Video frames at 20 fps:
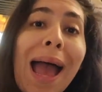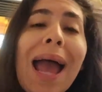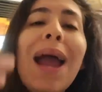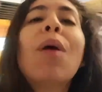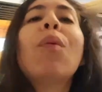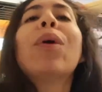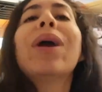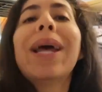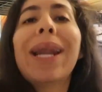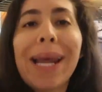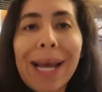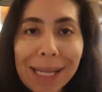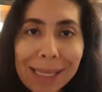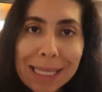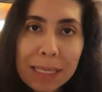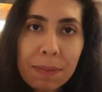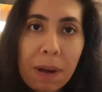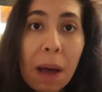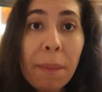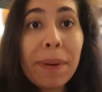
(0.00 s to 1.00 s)
And we're going to get
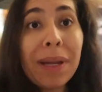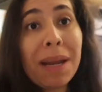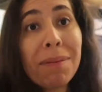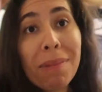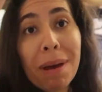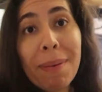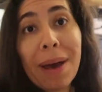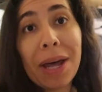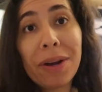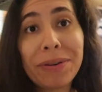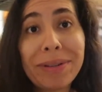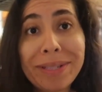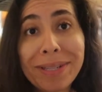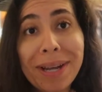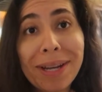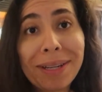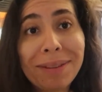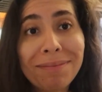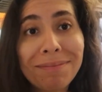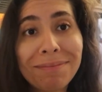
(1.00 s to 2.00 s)
this popping and my battery's
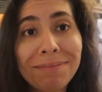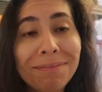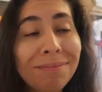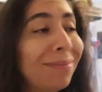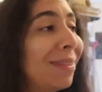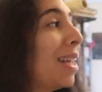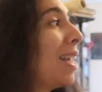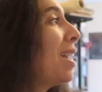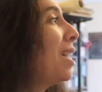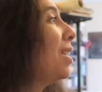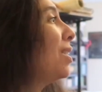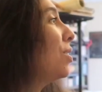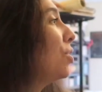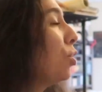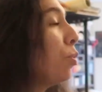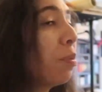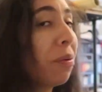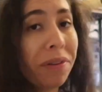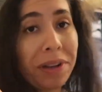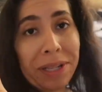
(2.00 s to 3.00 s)
dying.
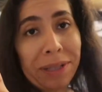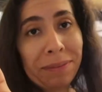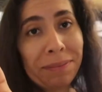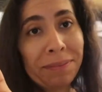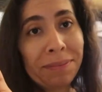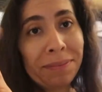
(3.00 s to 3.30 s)
Super fun.